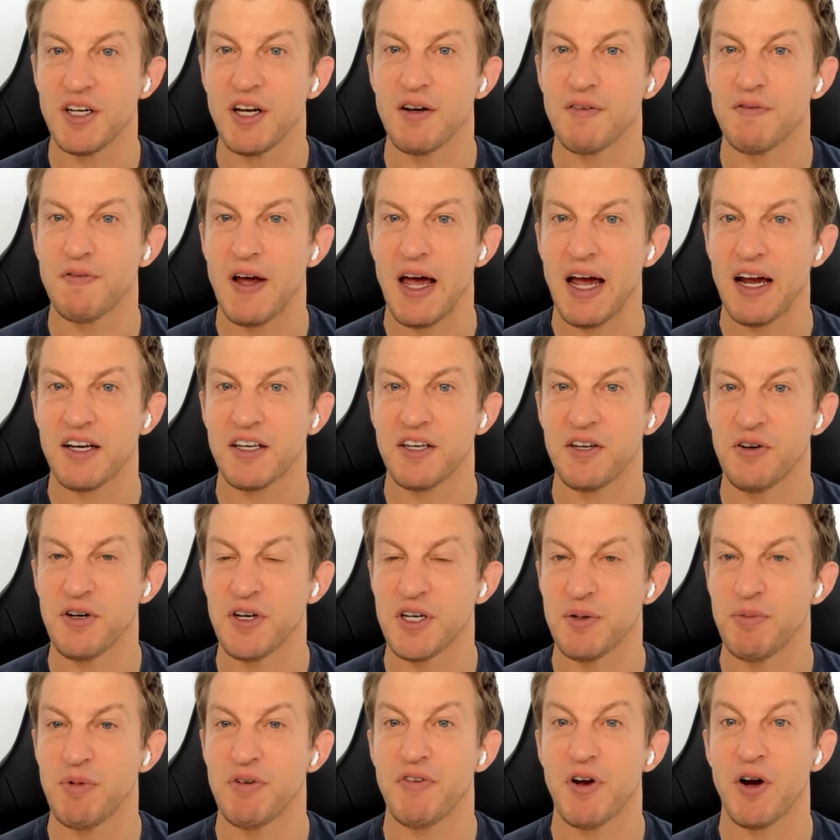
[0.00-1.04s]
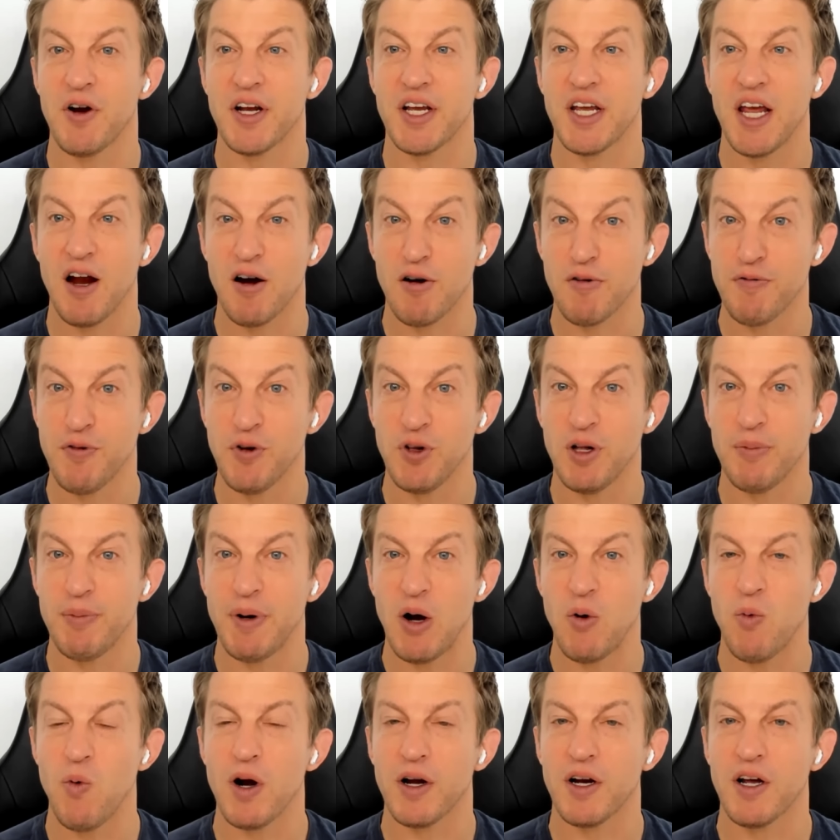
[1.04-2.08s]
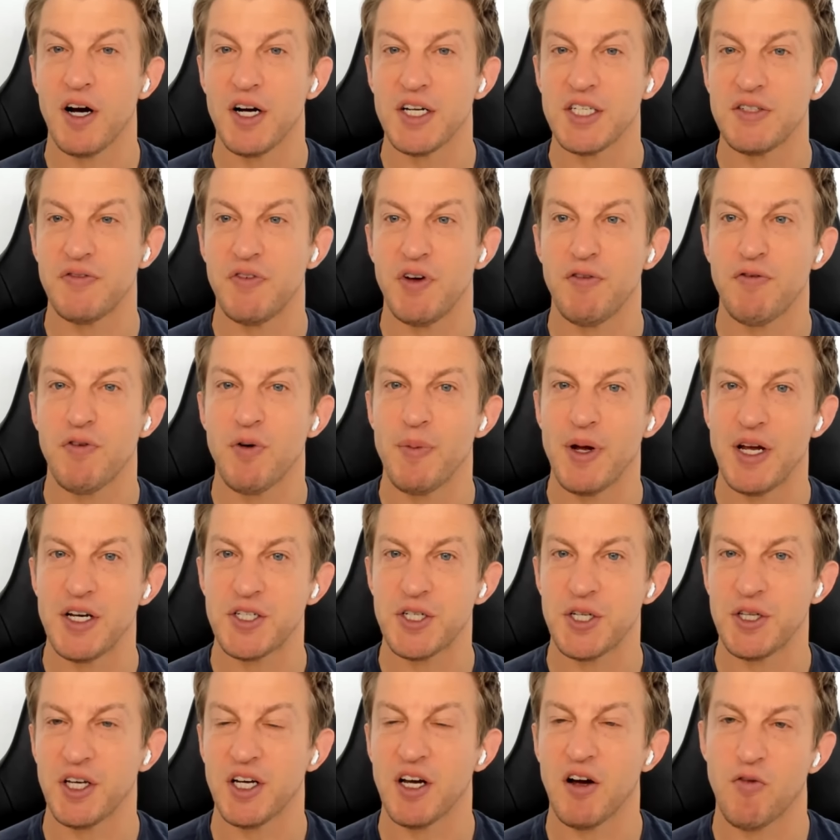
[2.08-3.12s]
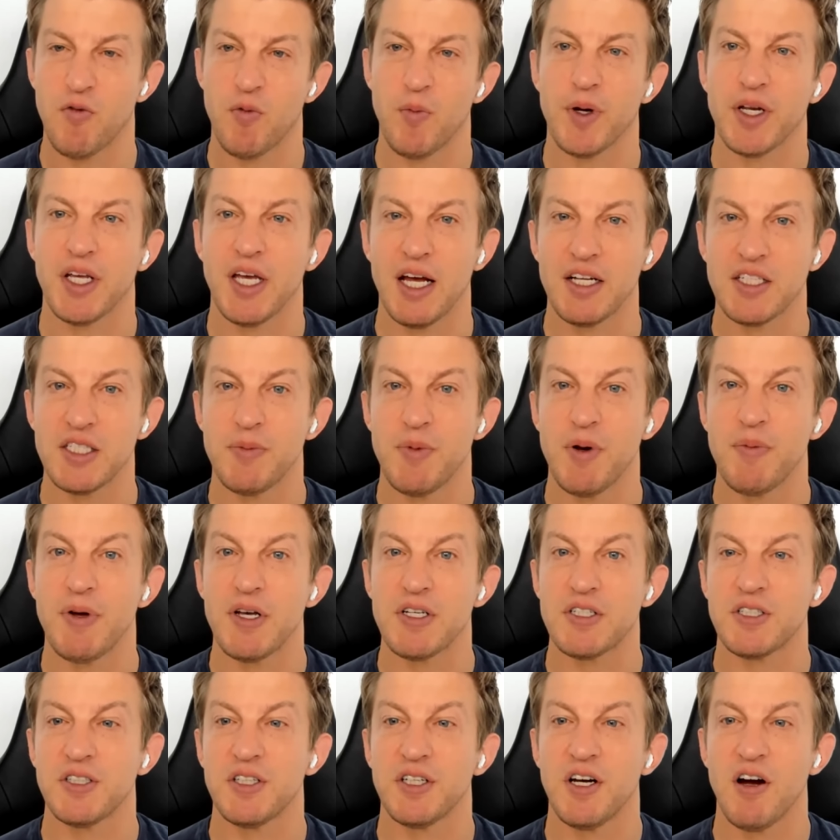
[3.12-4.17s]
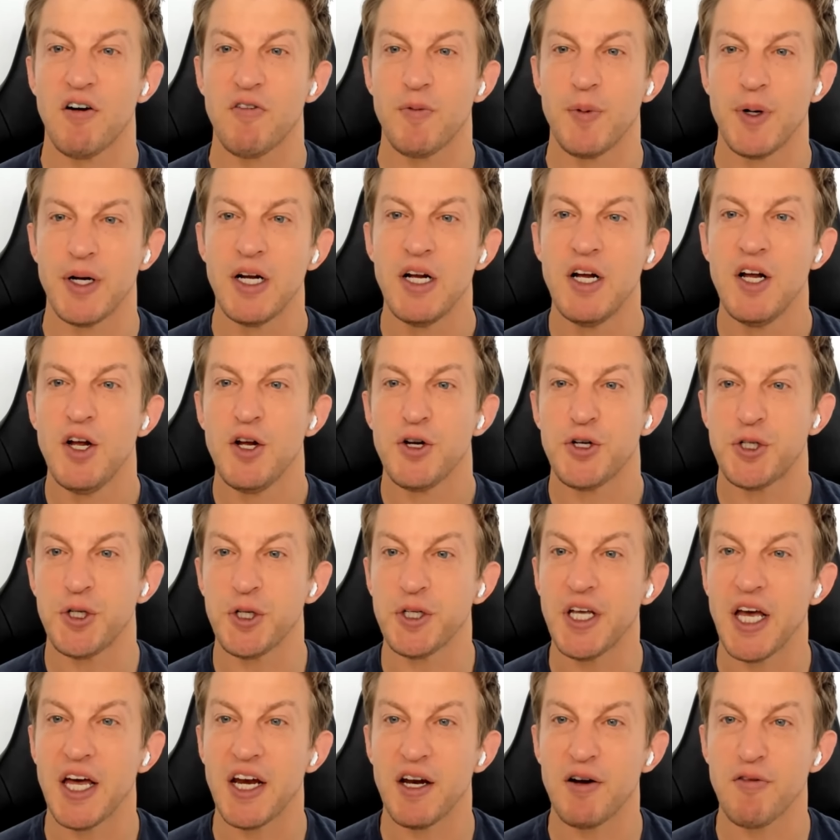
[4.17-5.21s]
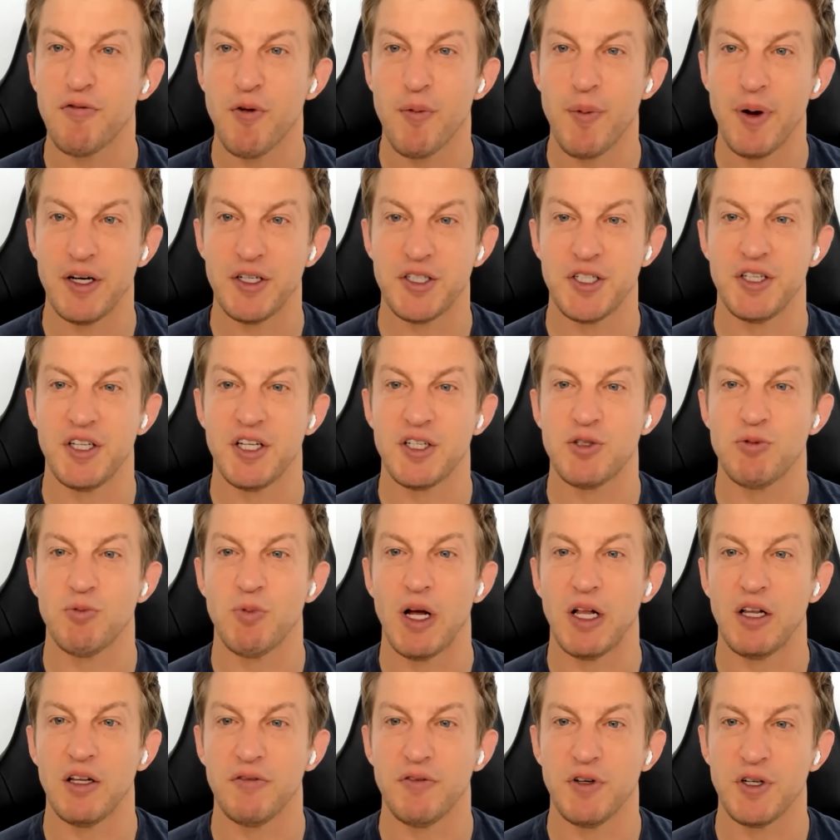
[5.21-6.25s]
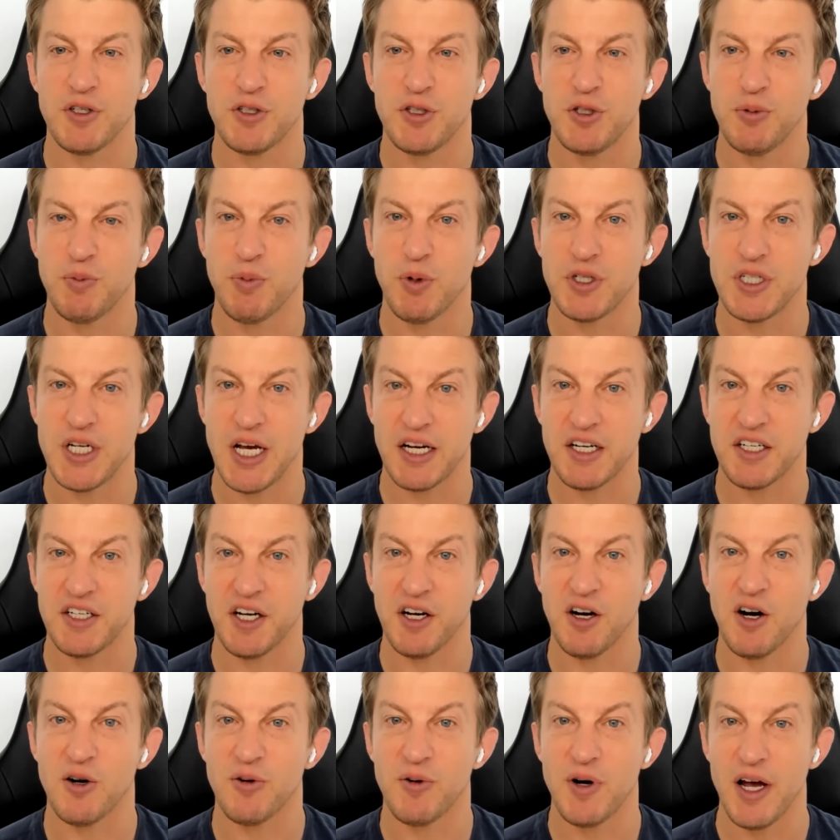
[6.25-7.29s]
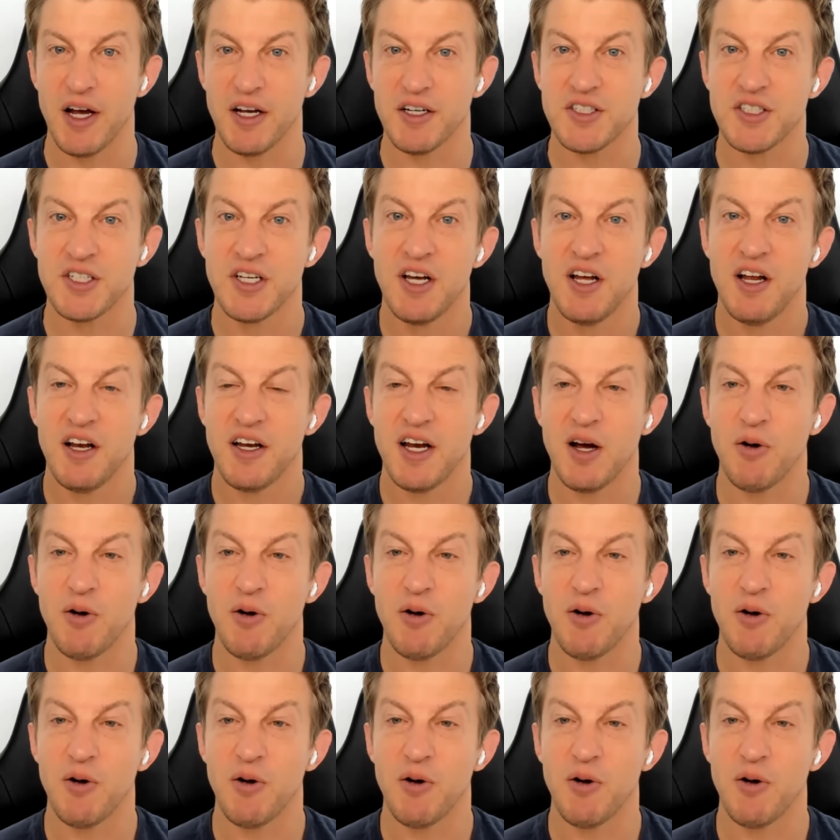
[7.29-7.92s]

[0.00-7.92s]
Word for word: And in fact, you need to be very careful about what kinds of information the government gets. I mean, basically, the government should get information that's relevant to protecting our rights.